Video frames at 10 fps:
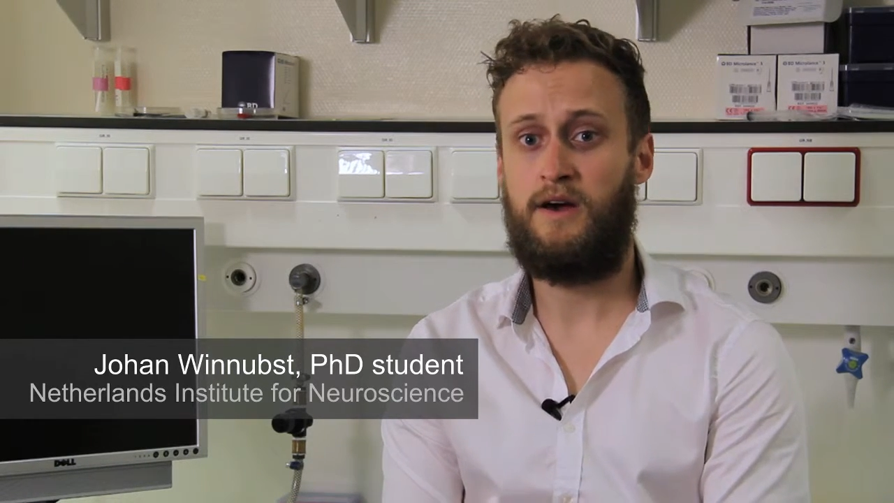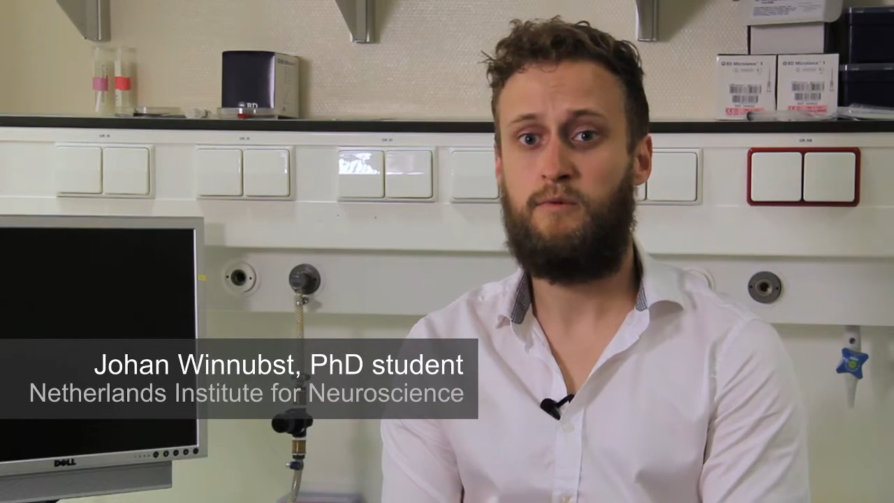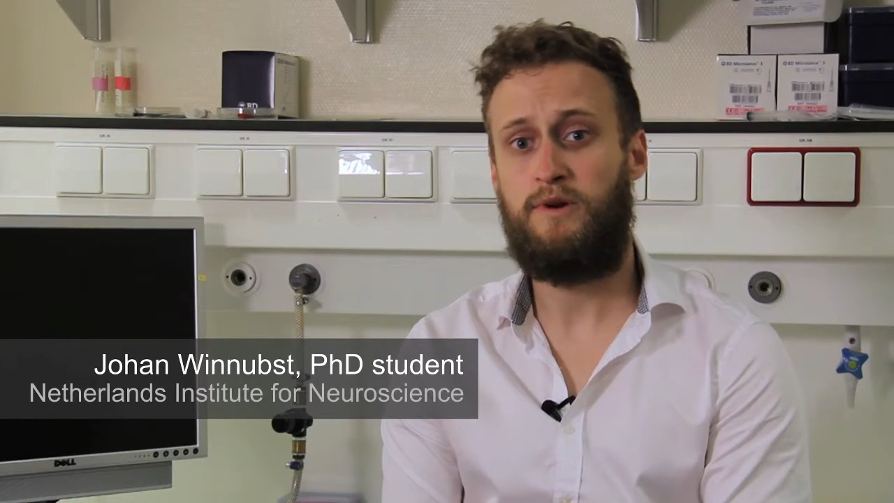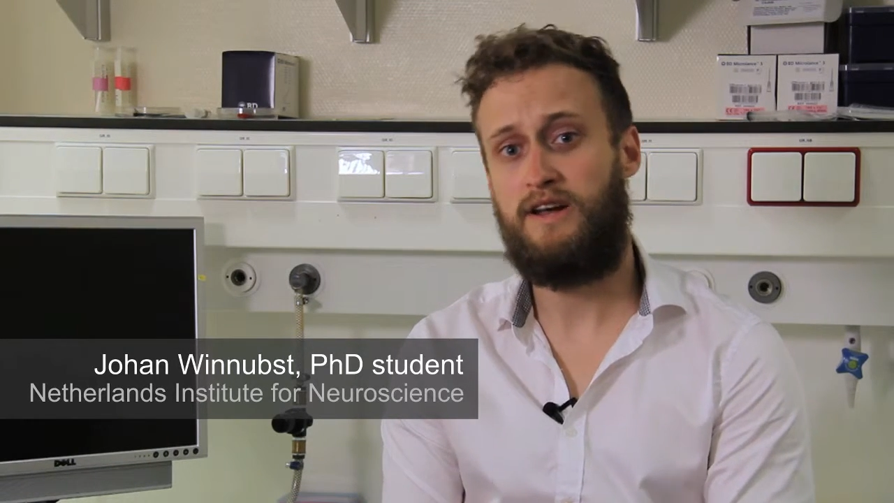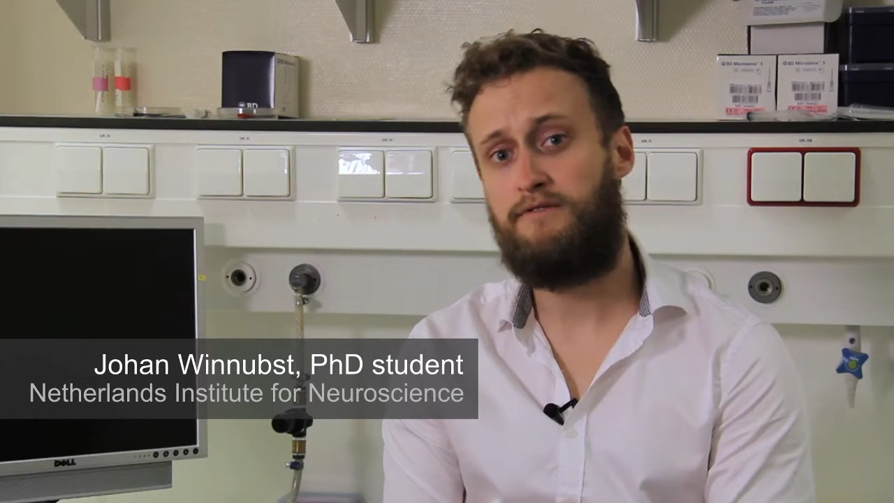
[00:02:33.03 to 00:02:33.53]

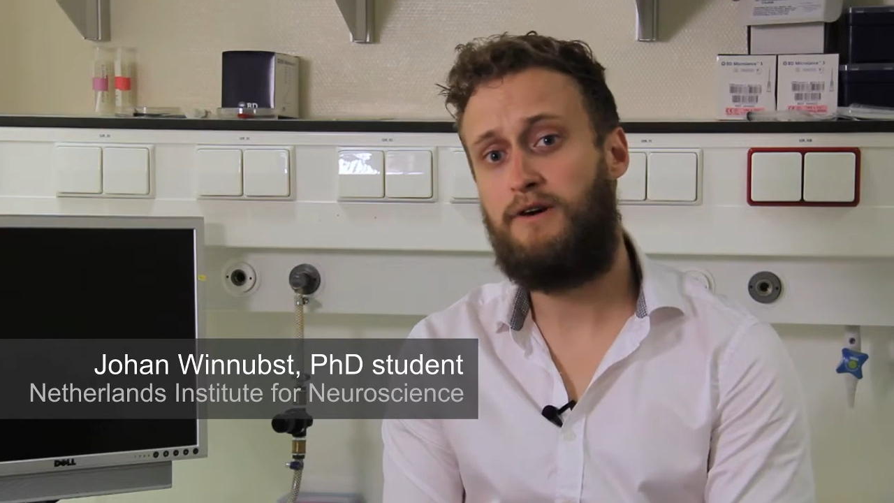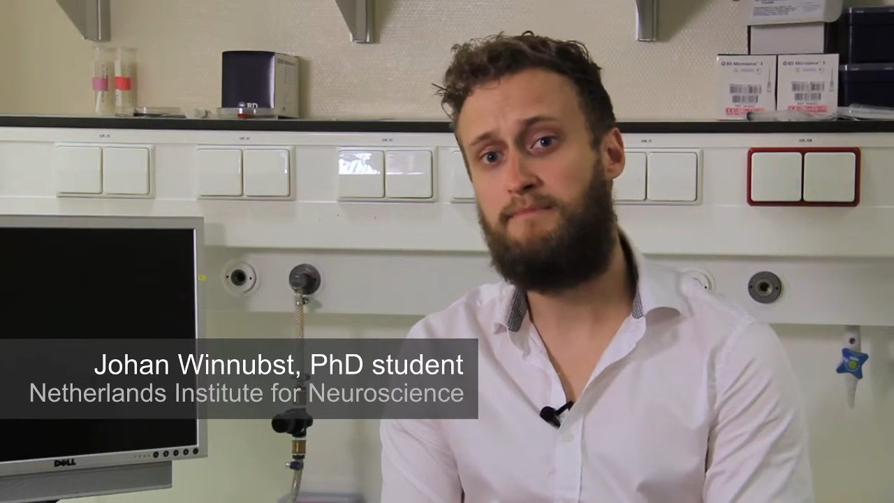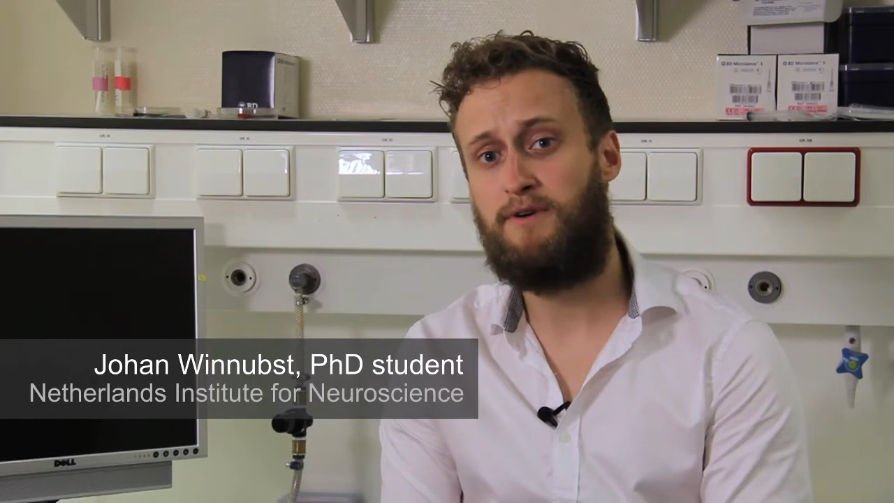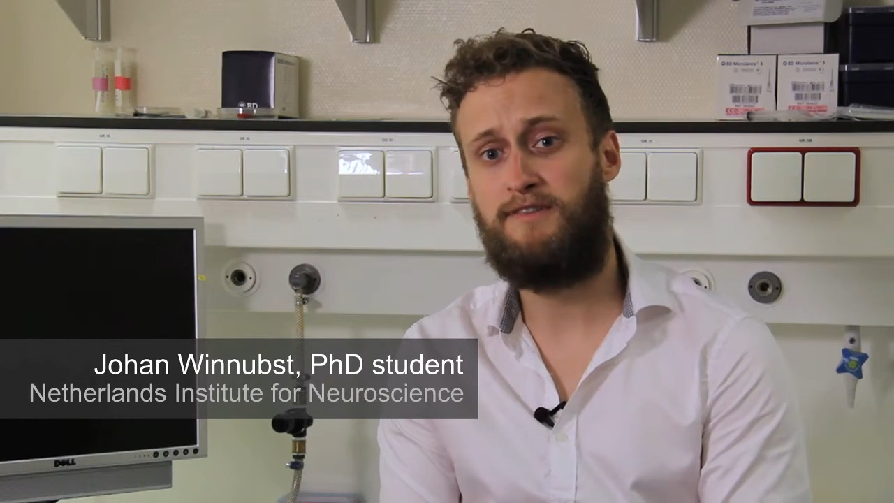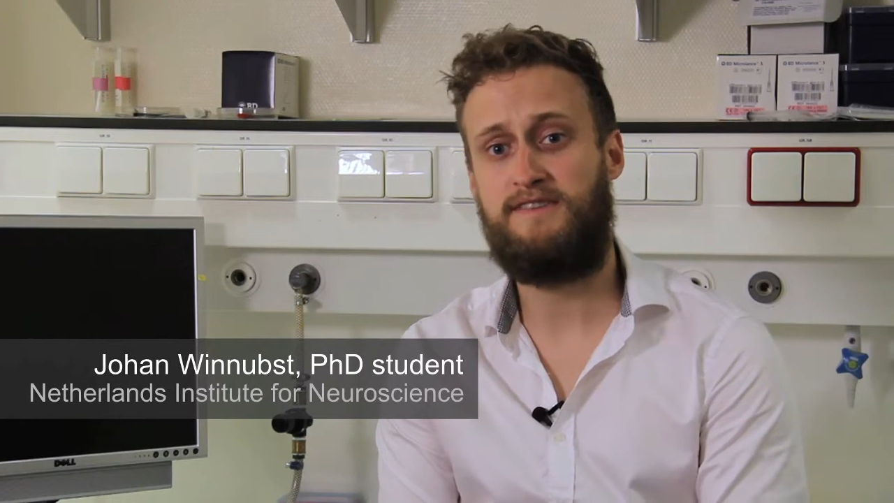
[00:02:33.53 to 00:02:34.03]
We therefore
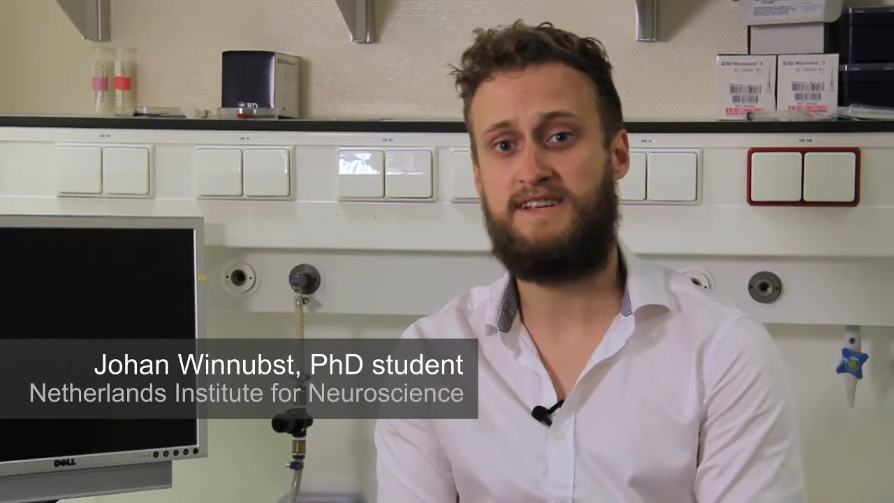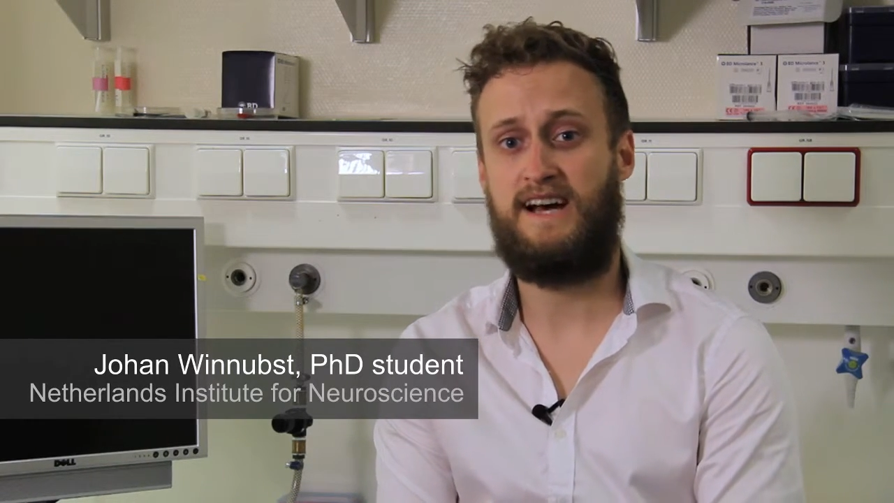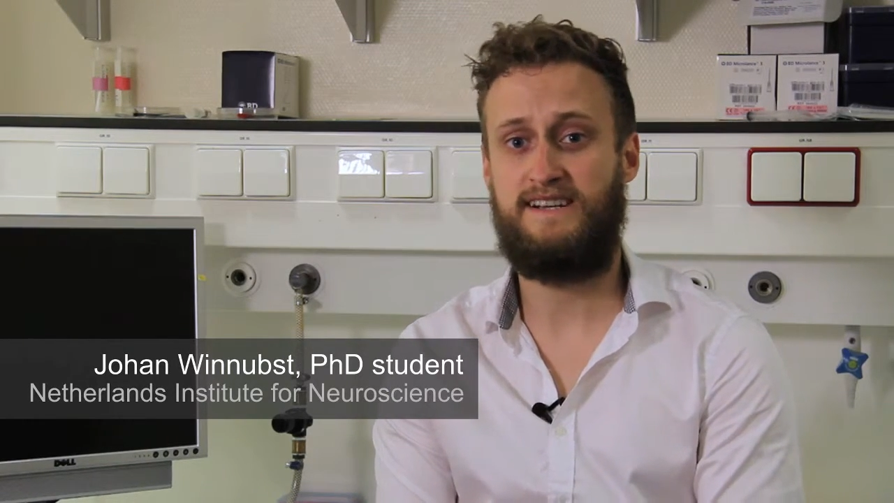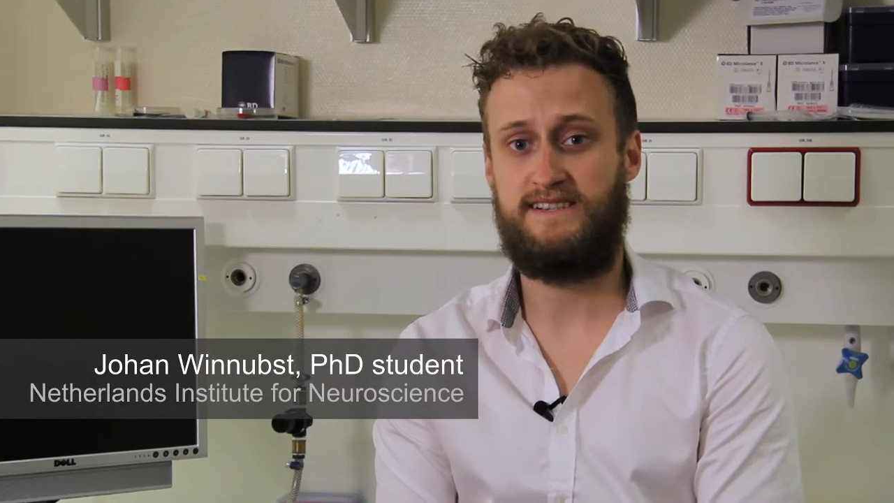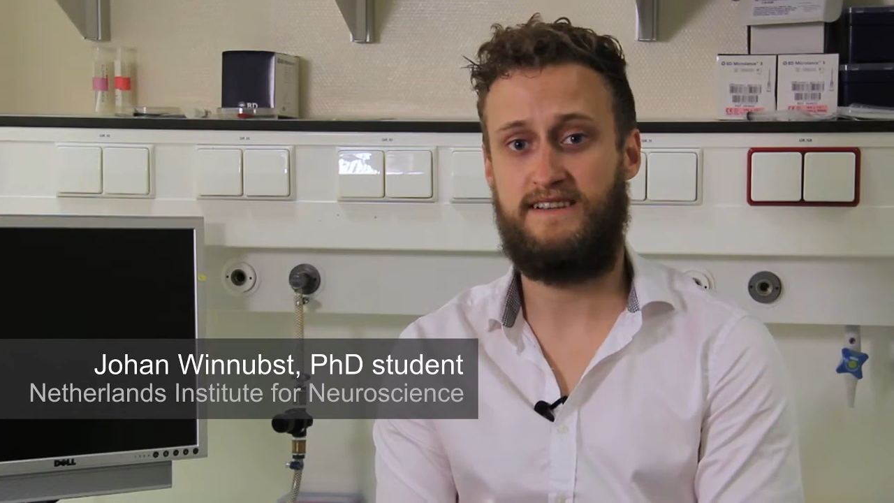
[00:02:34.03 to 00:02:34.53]

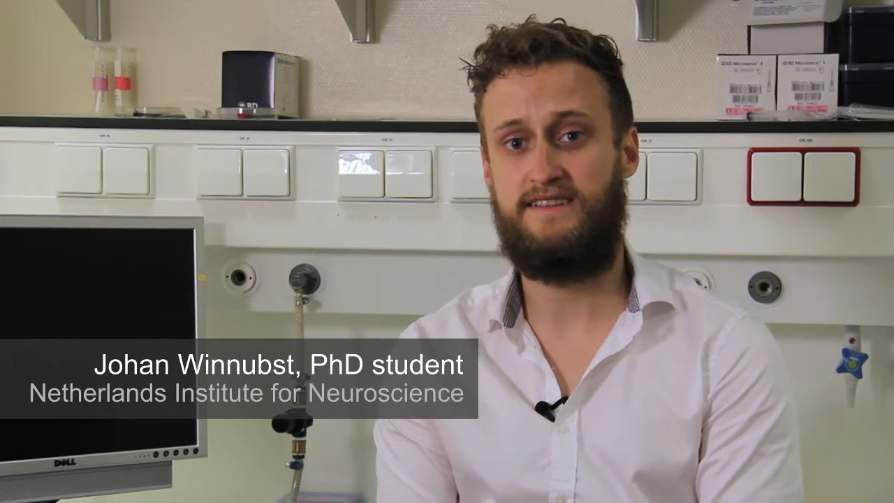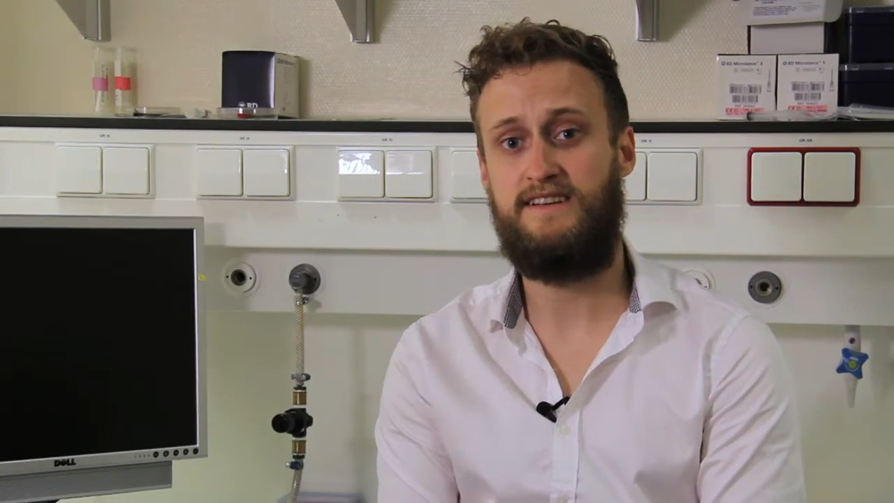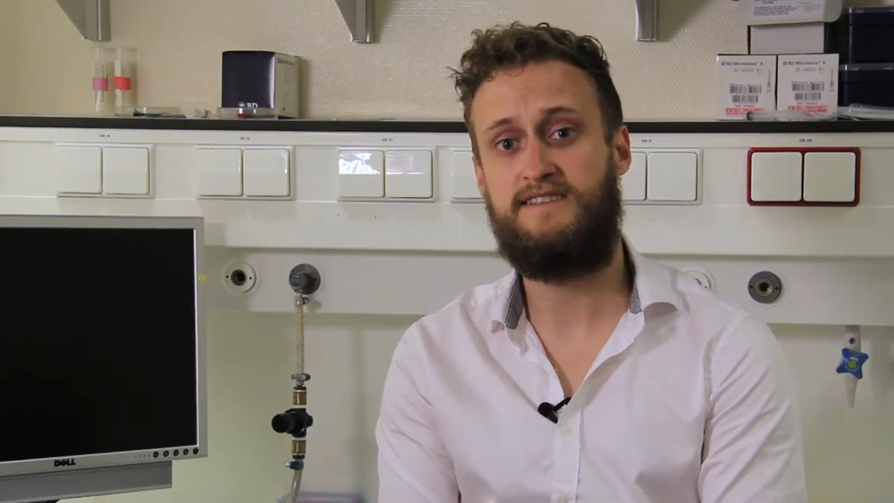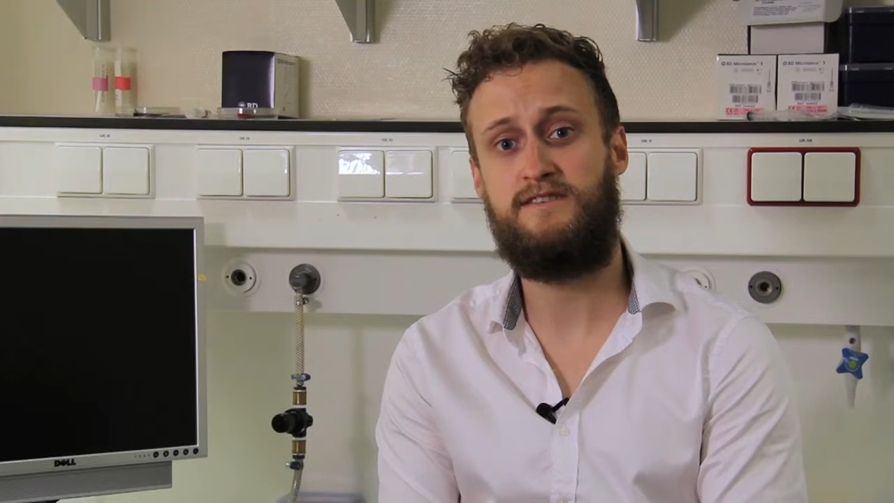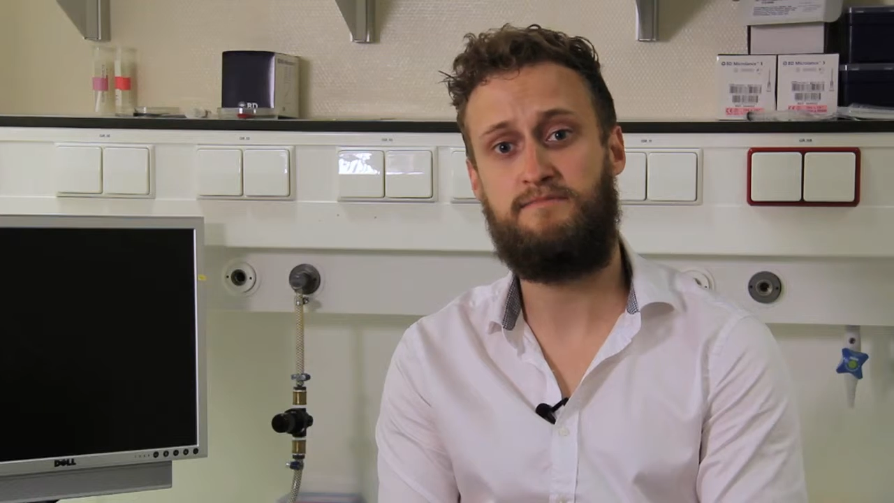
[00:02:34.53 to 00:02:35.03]
hypothesized that
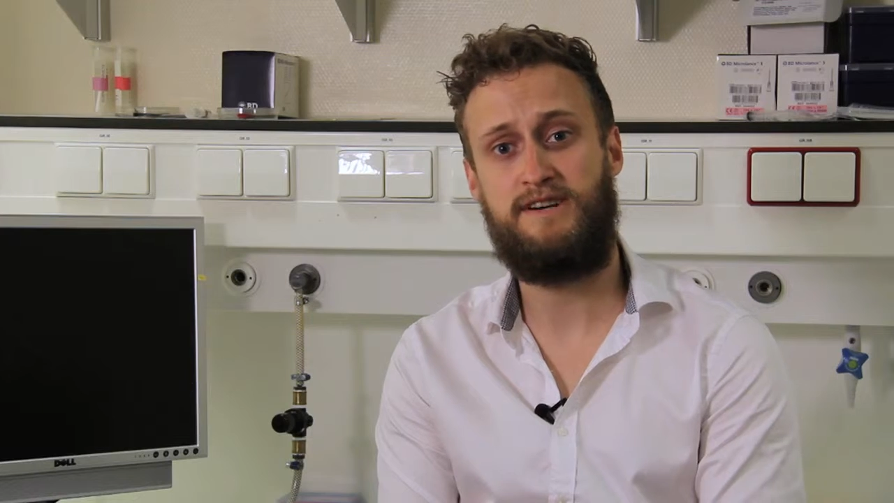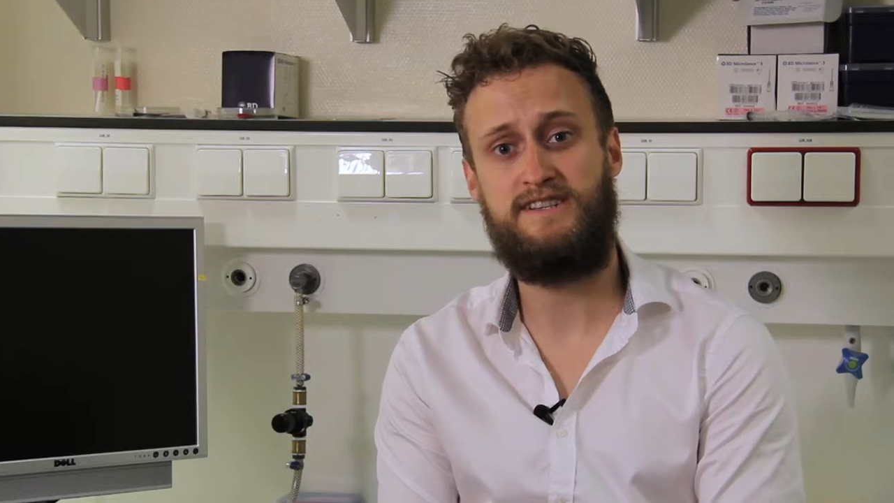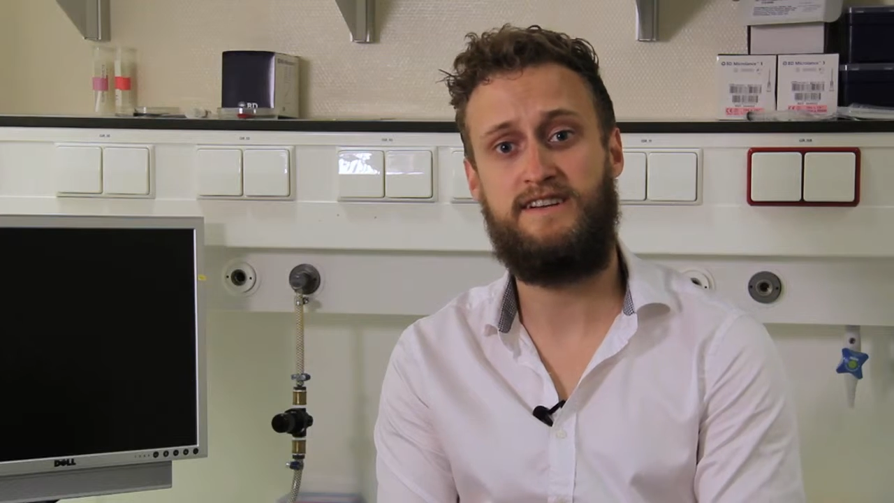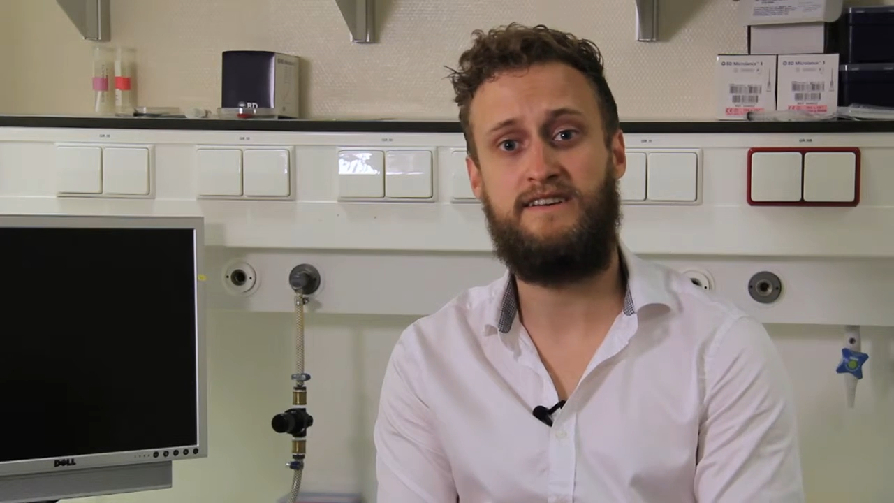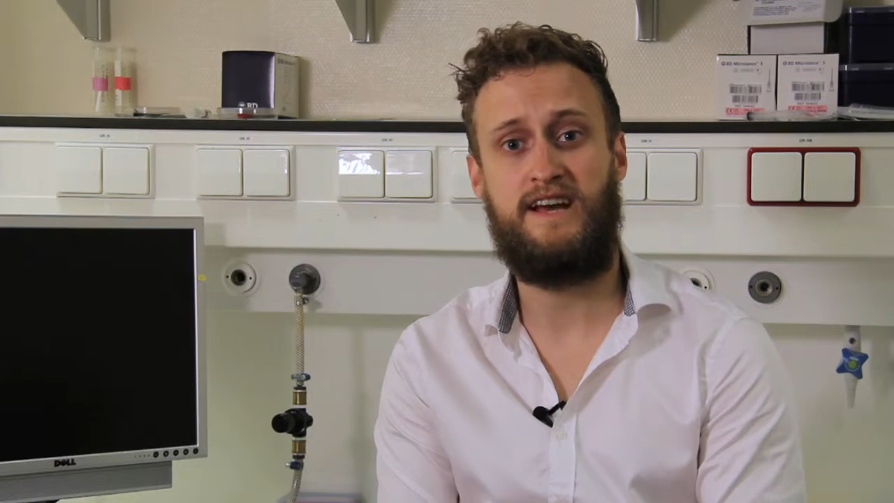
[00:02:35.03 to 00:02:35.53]
this depression